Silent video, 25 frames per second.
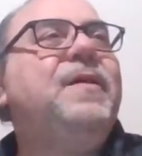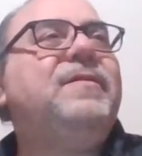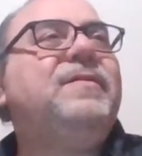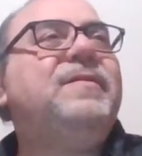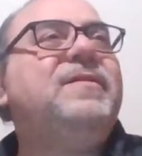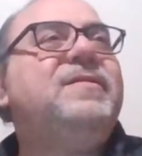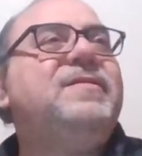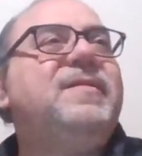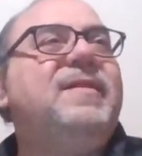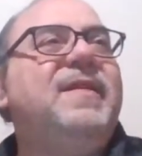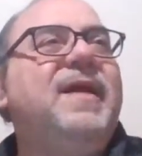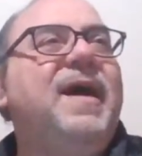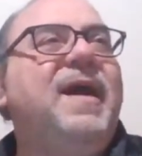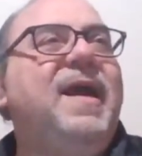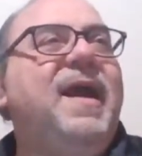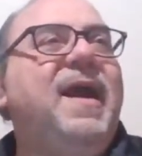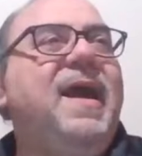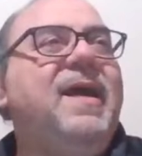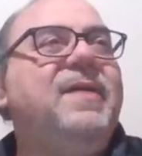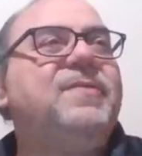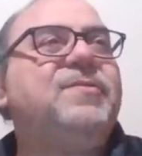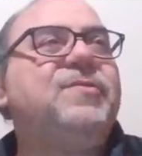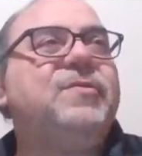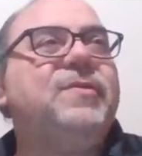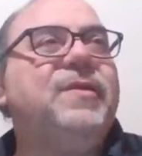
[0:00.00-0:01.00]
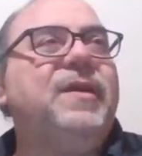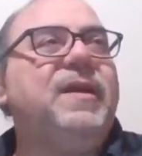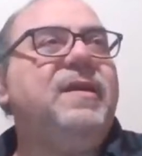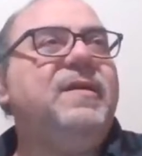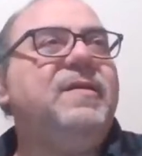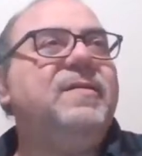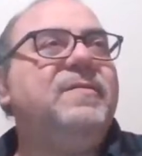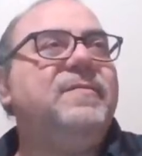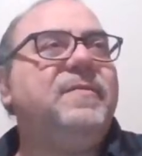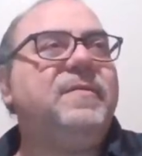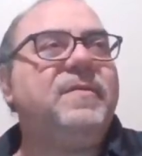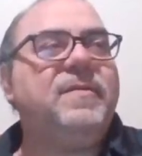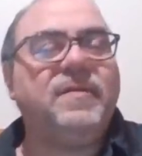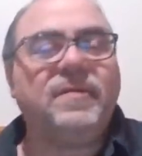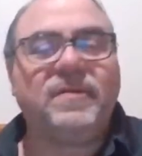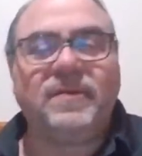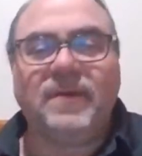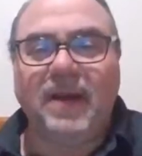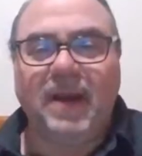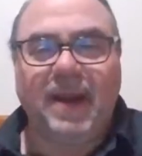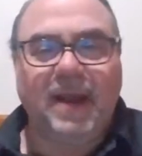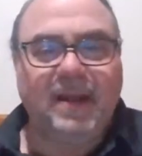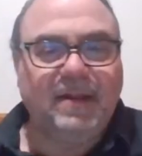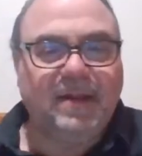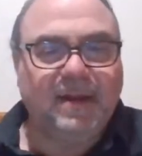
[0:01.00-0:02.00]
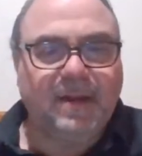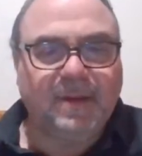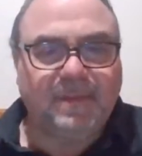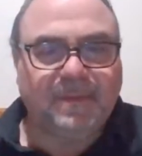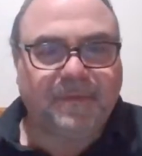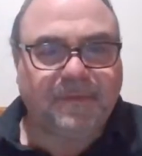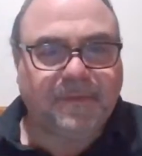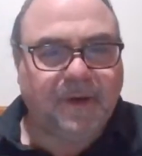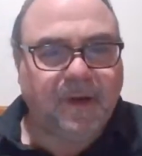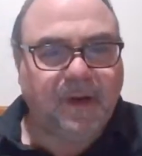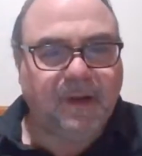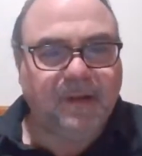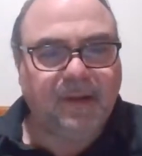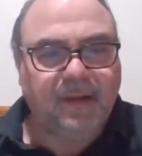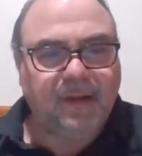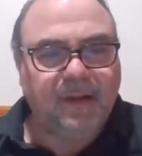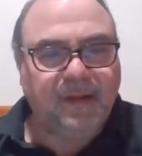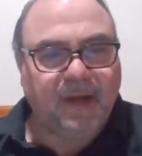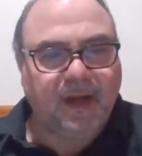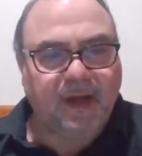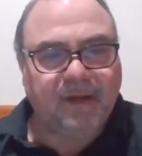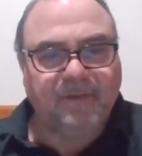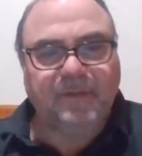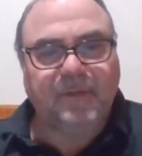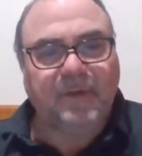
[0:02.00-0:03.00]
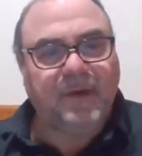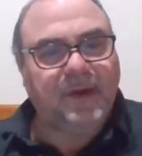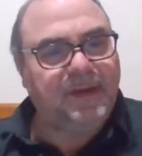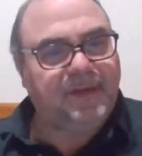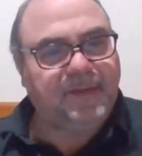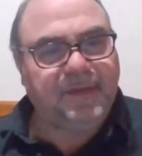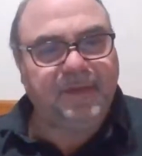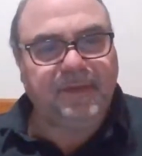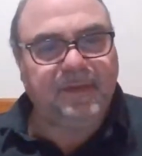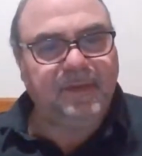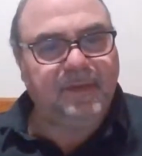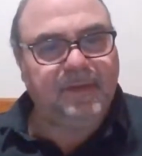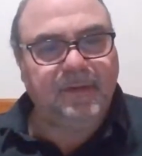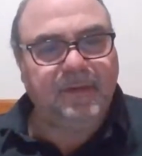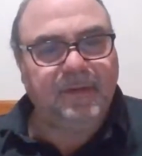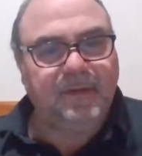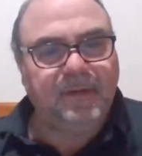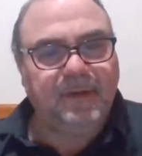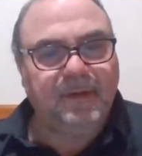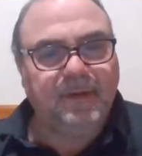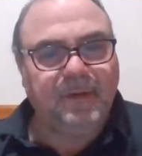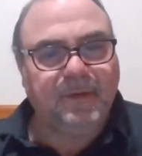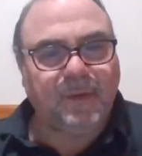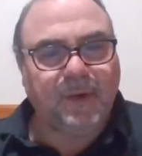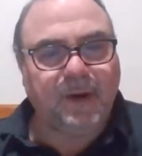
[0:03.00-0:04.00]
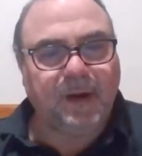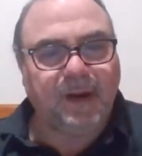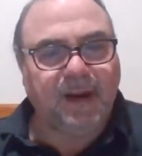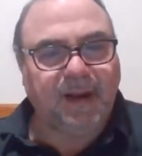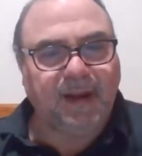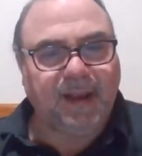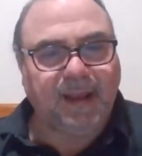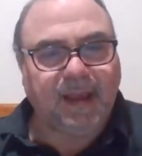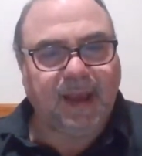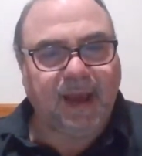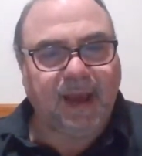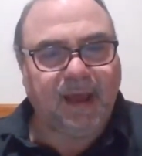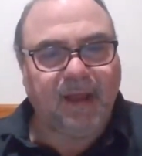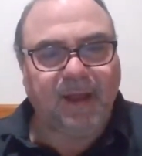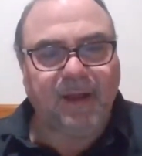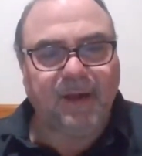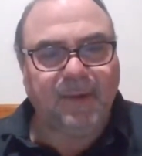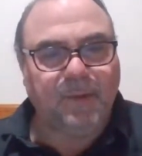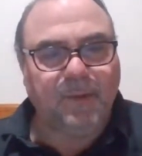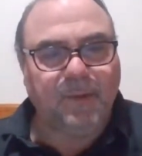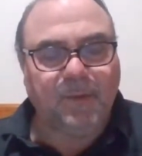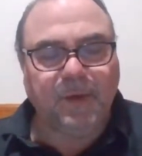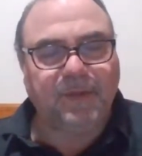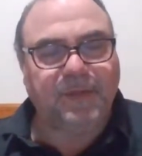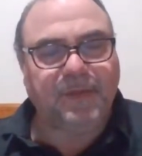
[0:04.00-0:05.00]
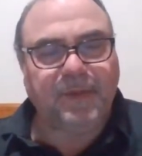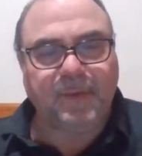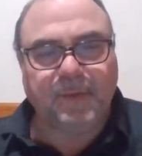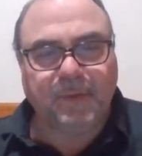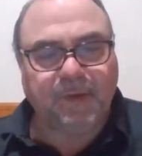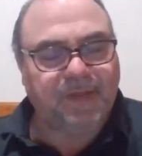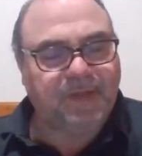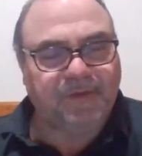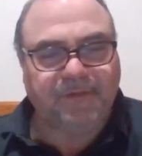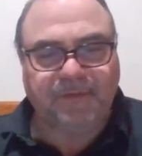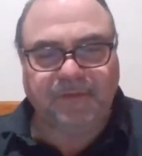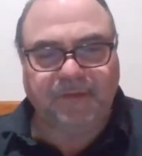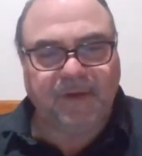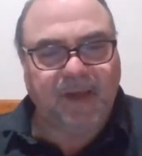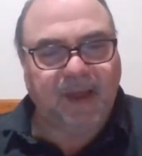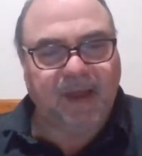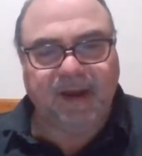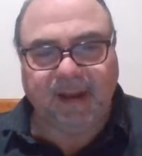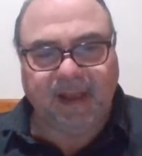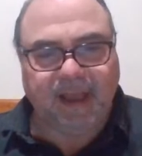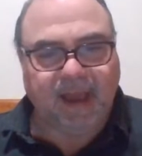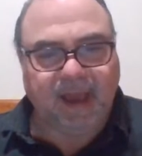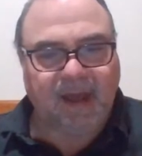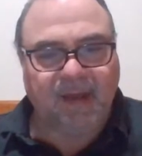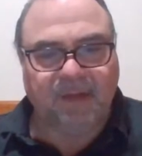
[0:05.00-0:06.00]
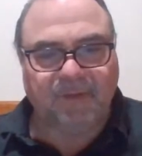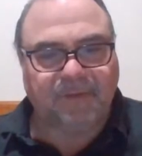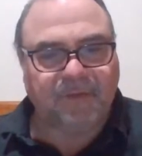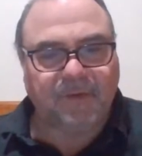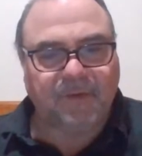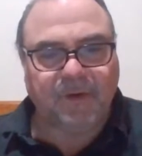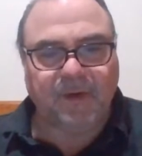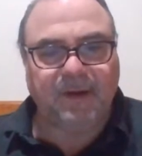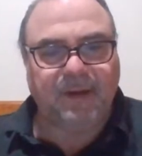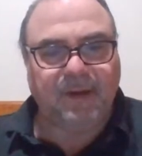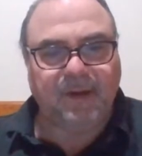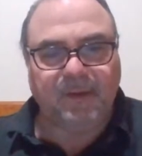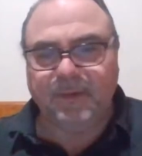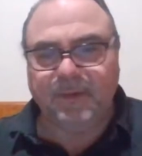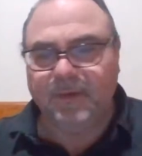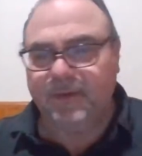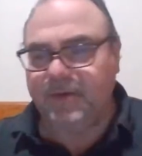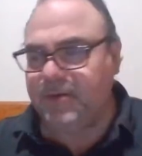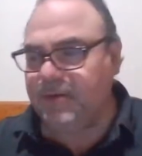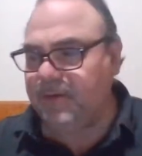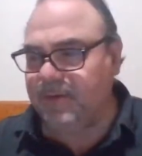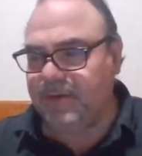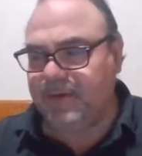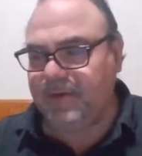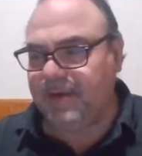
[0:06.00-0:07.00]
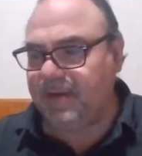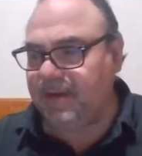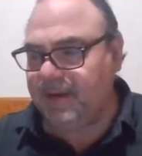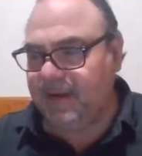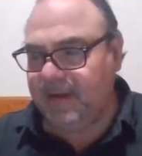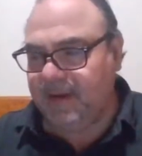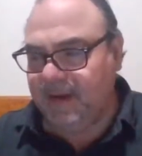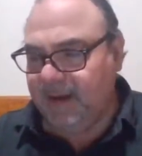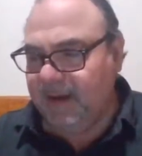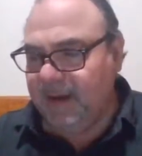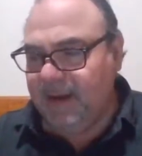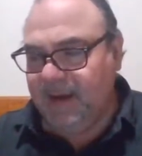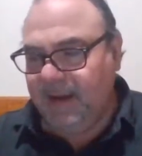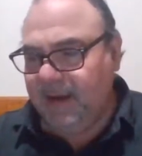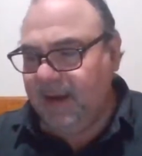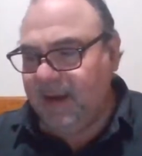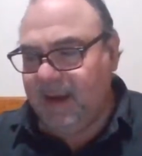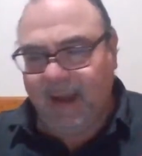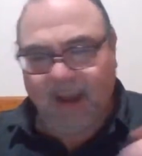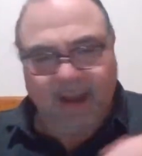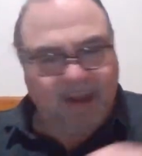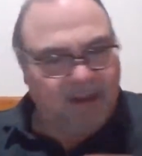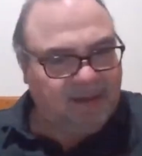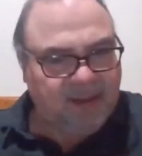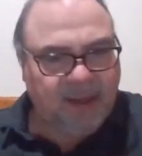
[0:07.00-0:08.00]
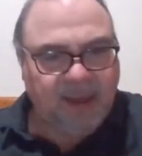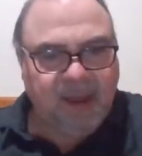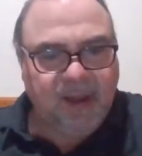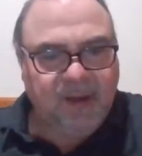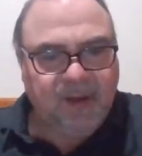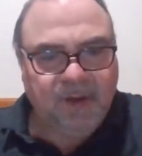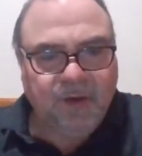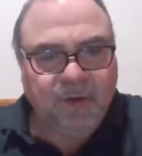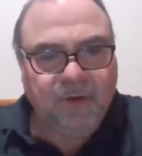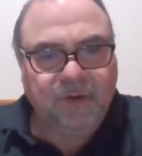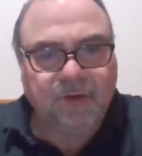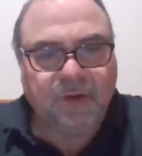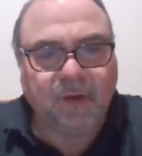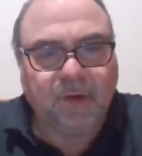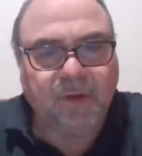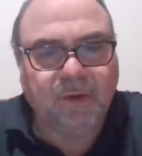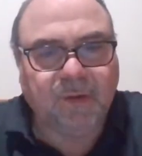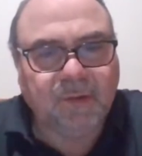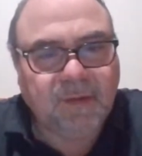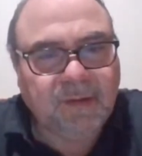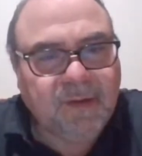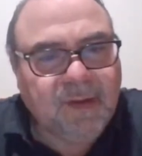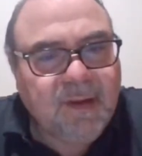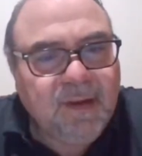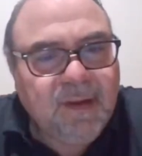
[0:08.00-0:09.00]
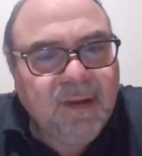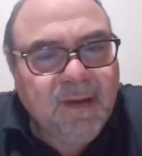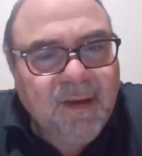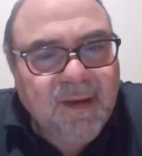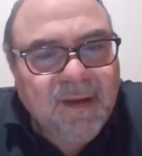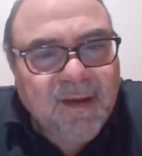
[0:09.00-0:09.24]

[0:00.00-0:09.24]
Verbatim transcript: listen, I actually ended up falling in love with one in with a fan in California when she was 18 years old.